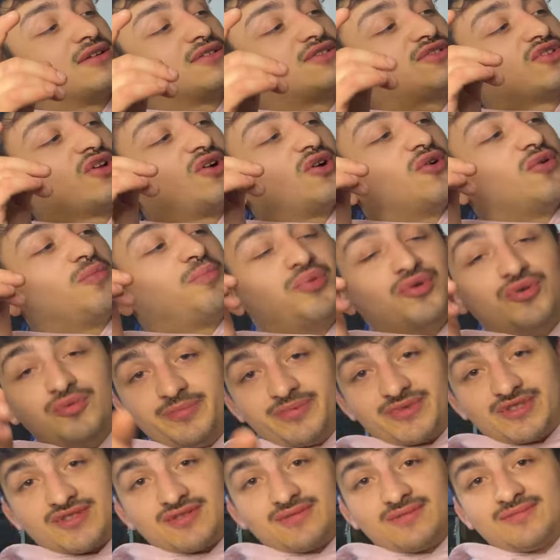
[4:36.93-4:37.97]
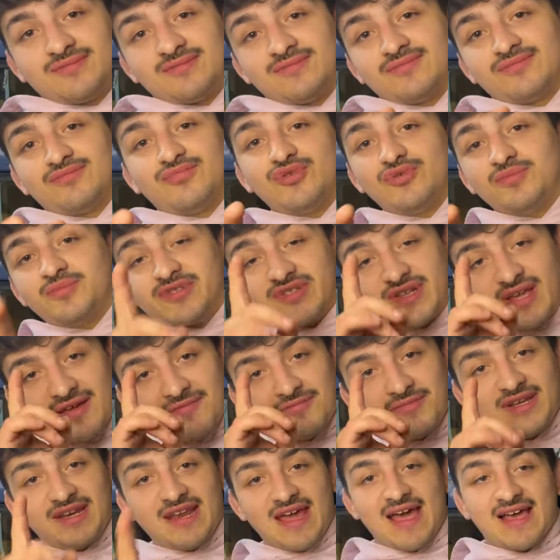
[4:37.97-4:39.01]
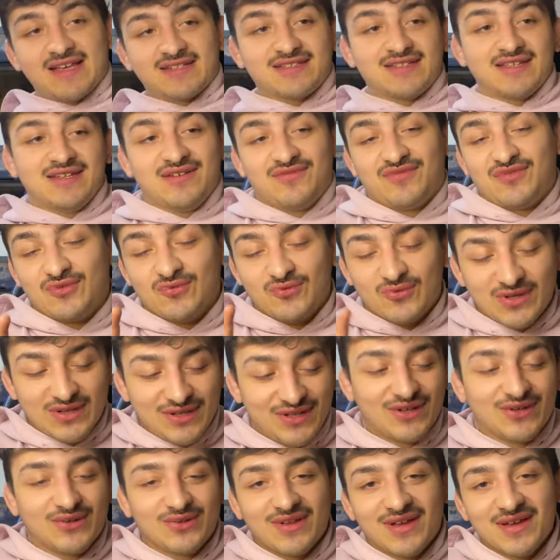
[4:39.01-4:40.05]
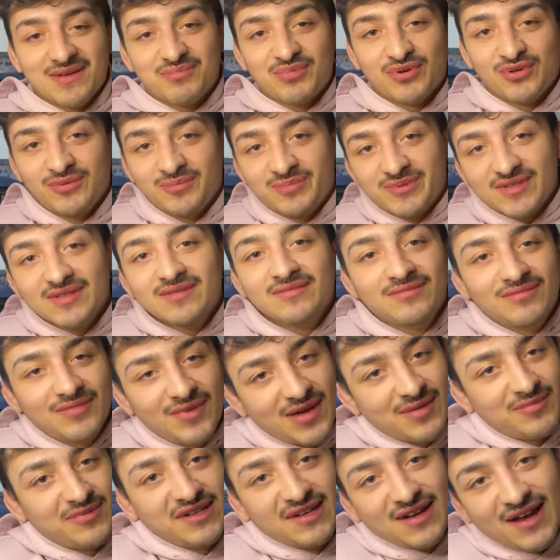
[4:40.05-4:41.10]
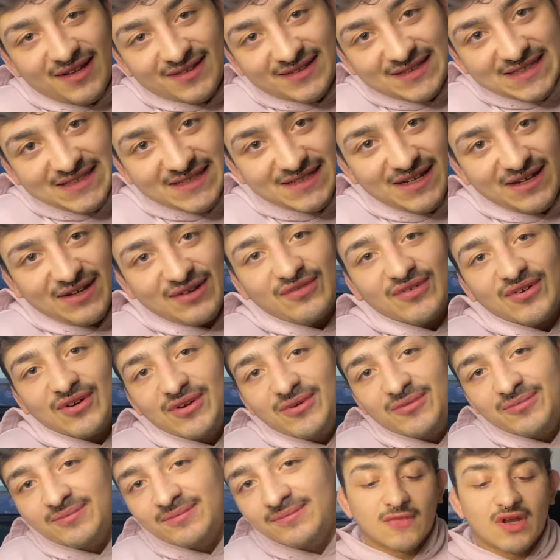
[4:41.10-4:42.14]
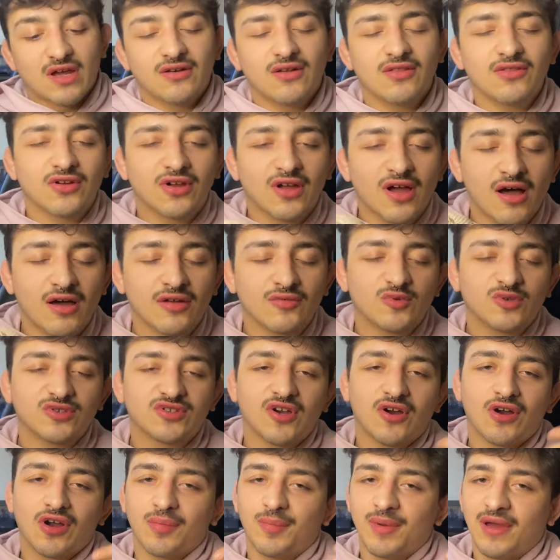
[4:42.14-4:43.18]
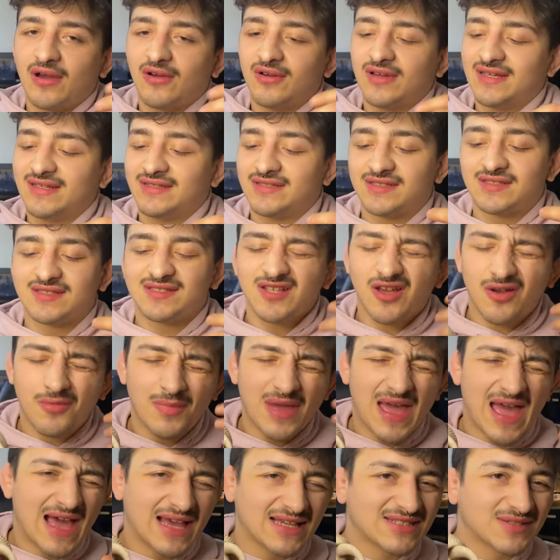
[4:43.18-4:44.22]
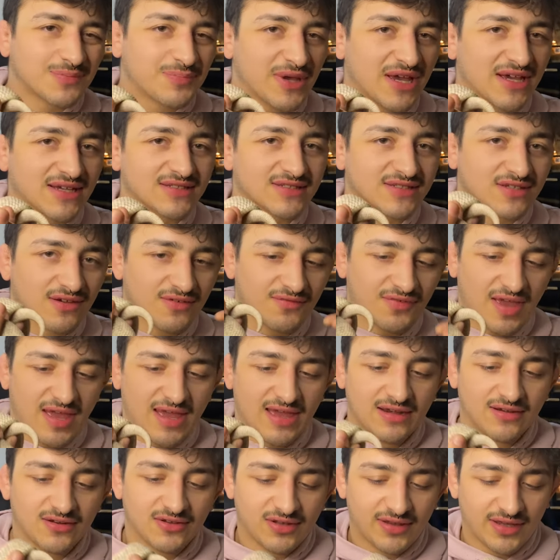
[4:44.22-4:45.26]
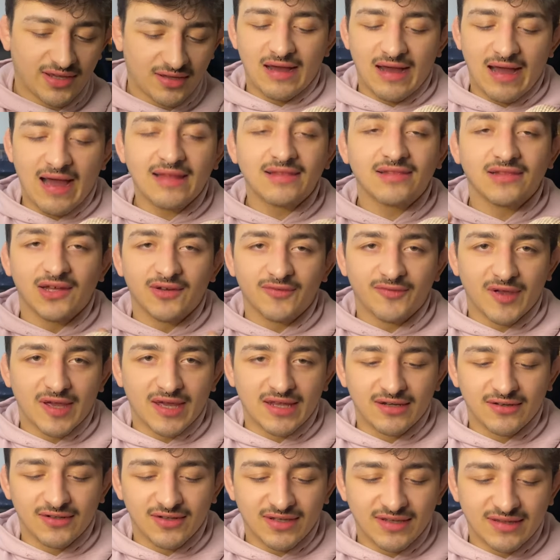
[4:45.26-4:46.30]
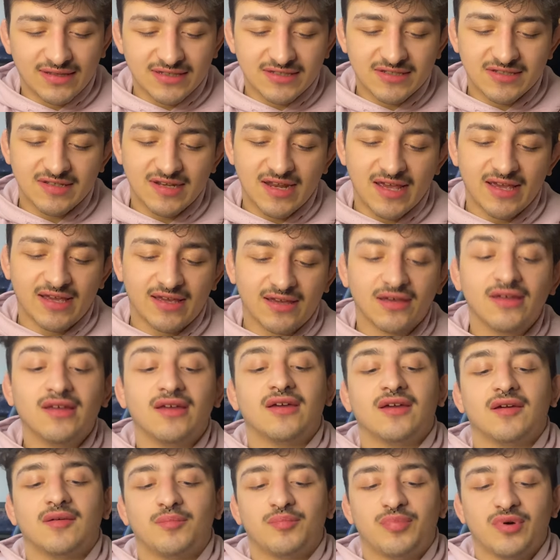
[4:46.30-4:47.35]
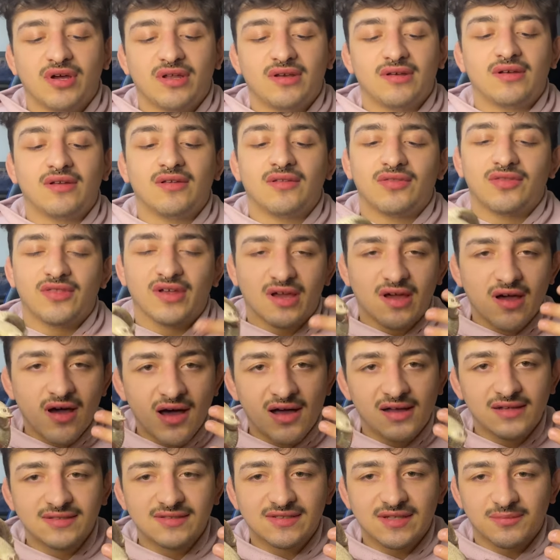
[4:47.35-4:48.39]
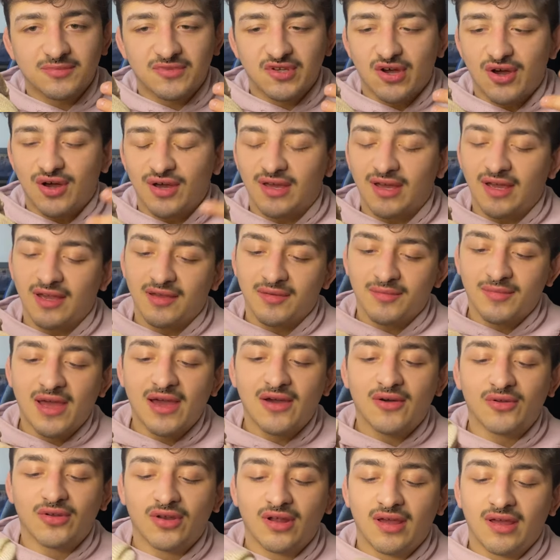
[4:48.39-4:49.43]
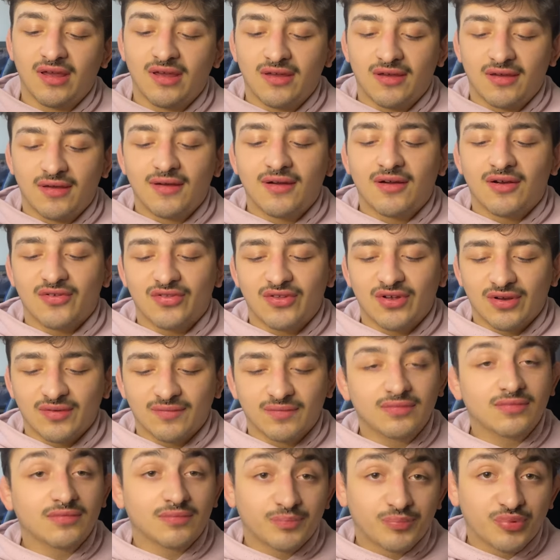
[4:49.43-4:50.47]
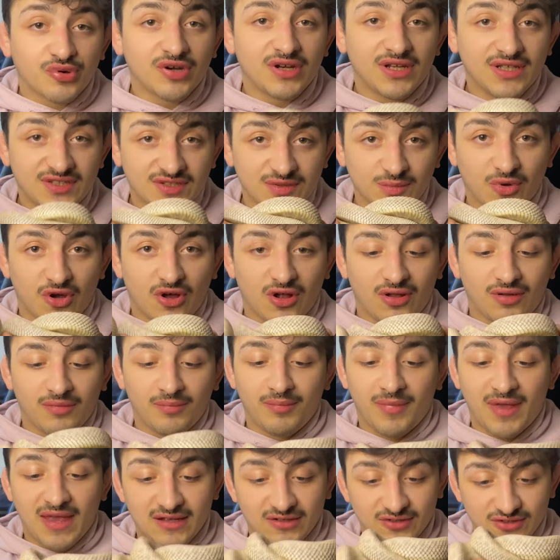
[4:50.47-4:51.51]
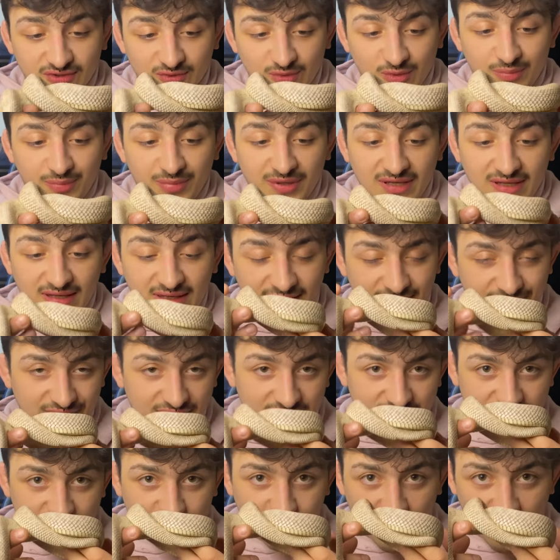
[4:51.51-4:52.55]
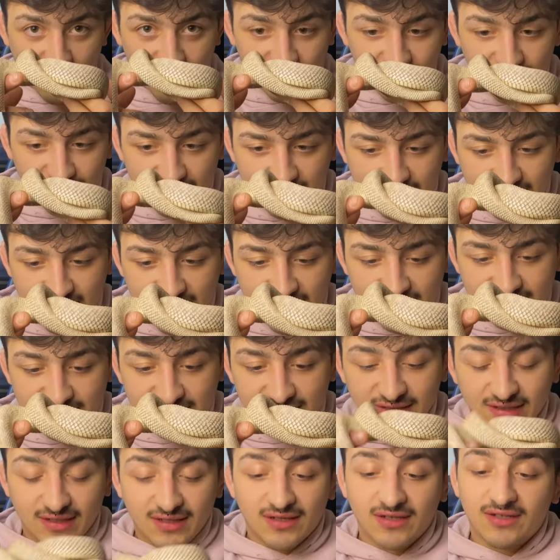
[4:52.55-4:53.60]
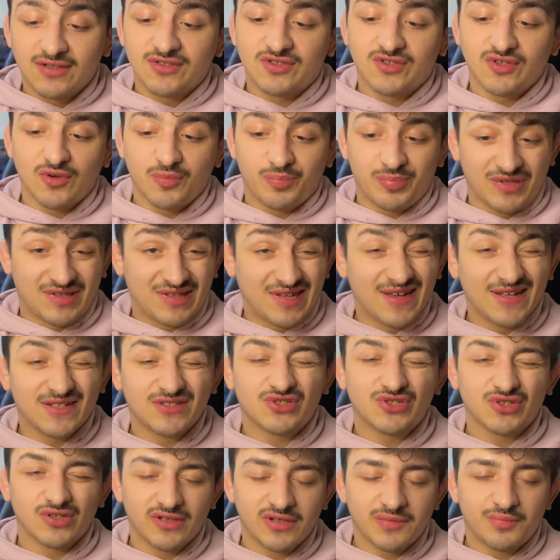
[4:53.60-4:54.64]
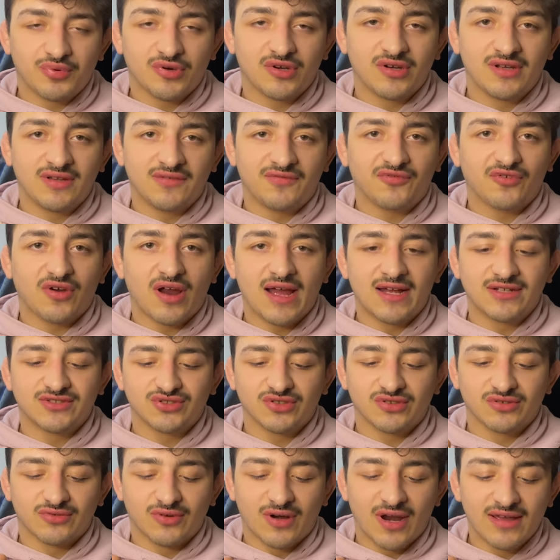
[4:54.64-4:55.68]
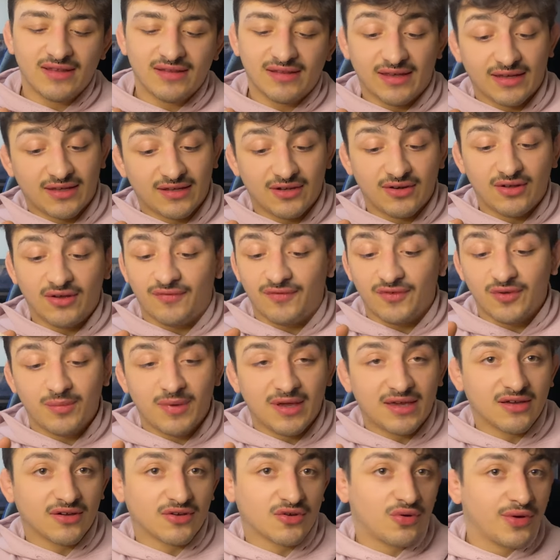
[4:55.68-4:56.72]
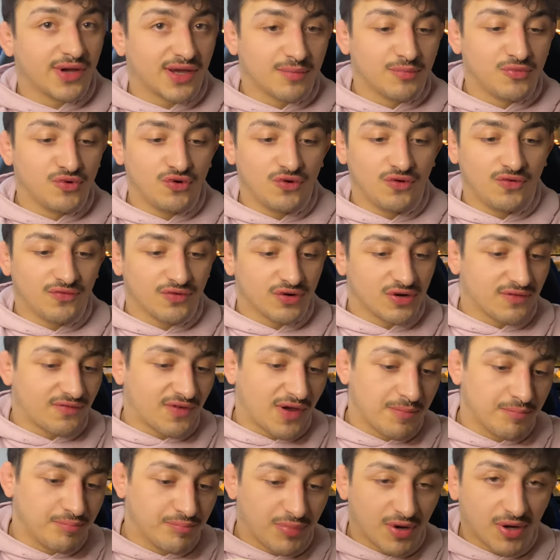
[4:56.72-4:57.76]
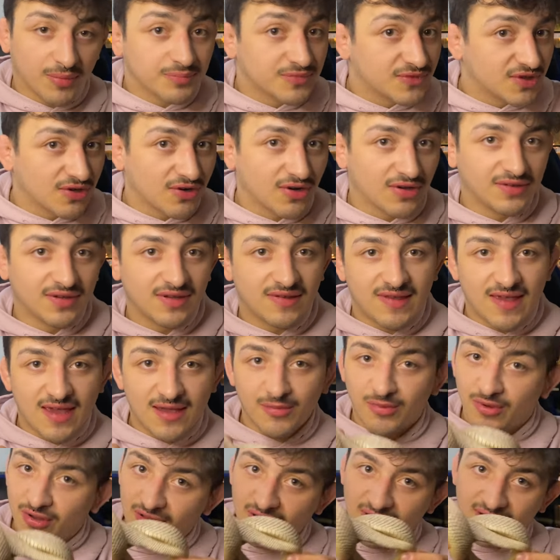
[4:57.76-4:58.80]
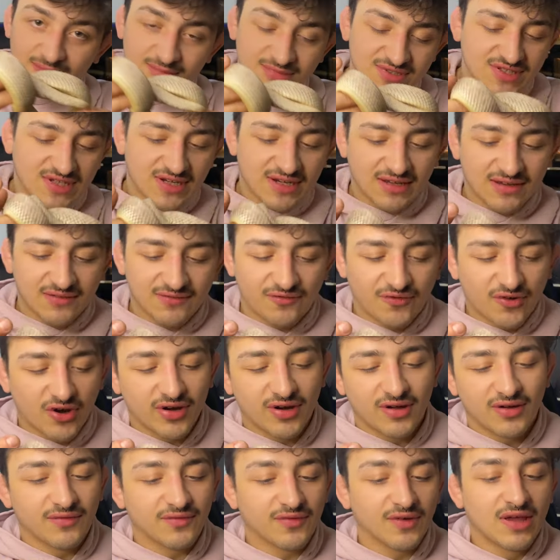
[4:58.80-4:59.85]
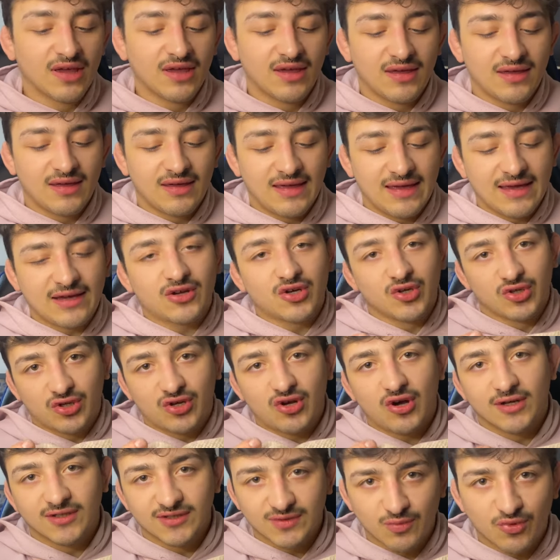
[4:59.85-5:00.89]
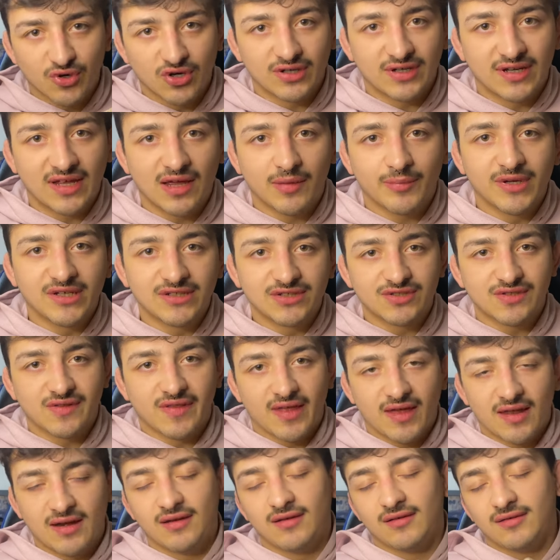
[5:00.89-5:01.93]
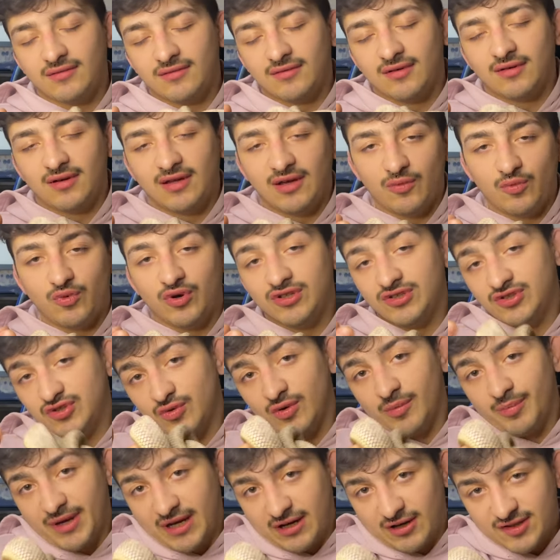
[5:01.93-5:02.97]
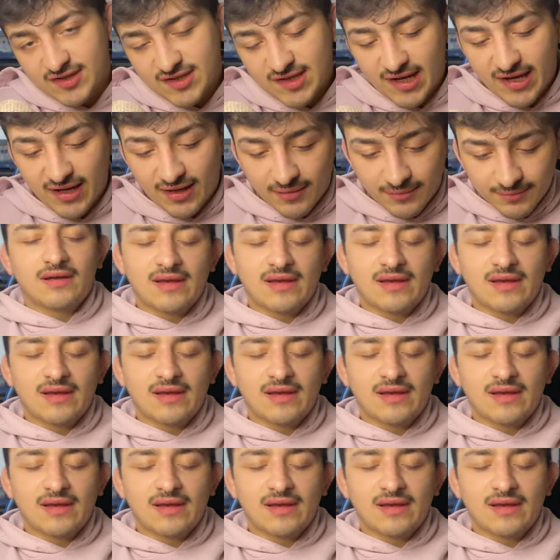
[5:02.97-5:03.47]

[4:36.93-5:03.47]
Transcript: So poops. Poops can be nasty. If you really don't like poops, maybe not the snake for you. Another con we'll talk about is some aspects of handling. I love handling this snake, but the cons I'm talking about are they're pretty small. Males will be even smaller than this, so potentially pretty fragile, right? Like, you know, if you make a quick move or if I bumped her on the table that I'm sitting in front of, it could cause more damage than it would to a bigger snake.